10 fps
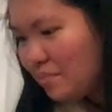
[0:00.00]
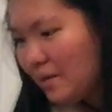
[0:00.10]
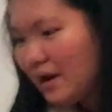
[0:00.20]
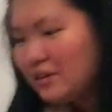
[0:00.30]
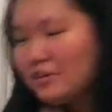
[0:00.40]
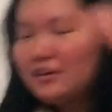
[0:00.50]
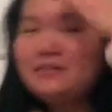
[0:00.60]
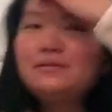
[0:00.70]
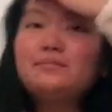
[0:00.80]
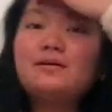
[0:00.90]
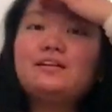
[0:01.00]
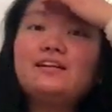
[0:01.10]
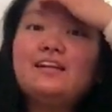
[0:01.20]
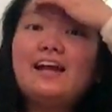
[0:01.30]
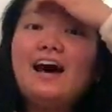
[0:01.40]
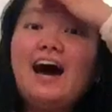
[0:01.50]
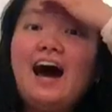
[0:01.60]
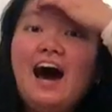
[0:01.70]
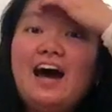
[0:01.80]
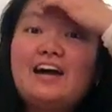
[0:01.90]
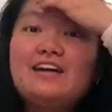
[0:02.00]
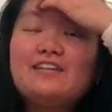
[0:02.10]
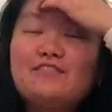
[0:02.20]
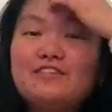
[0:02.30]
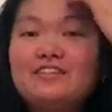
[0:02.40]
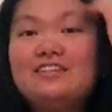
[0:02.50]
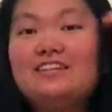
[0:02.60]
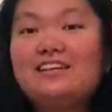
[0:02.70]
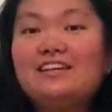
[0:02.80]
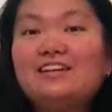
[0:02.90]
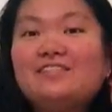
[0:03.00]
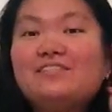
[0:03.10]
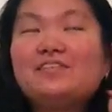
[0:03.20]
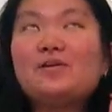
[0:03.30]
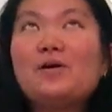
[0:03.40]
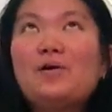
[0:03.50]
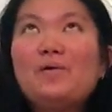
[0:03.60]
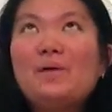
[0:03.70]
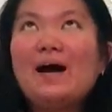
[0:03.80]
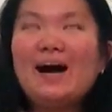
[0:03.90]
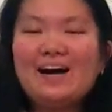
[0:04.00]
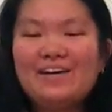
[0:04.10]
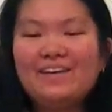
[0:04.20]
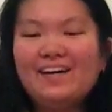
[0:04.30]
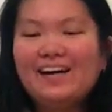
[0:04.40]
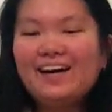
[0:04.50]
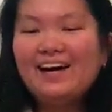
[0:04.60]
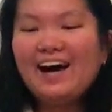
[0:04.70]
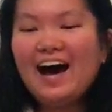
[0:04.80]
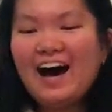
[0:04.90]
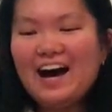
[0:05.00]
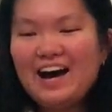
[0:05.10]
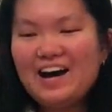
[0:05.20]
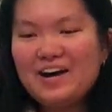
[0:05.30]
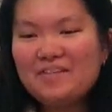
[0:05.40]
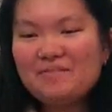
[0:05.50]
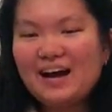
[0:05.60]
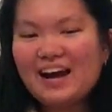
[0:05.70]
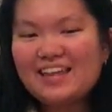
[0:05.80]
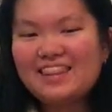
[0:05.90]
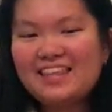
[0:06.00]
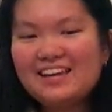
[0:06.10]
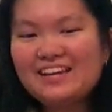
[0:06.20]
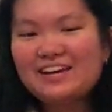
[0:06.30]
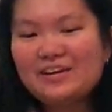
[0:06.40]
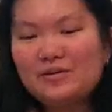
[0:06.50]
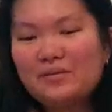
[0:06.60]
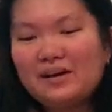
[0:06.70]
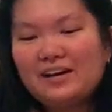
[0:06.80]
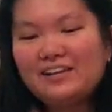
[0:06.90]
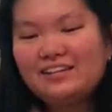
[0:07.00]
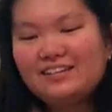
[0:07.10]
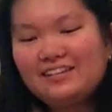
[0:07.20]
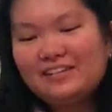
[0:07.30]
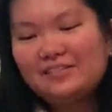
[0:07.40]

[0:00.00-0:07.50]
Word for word: Best Christmas present that I received. Oh wow. I think it was...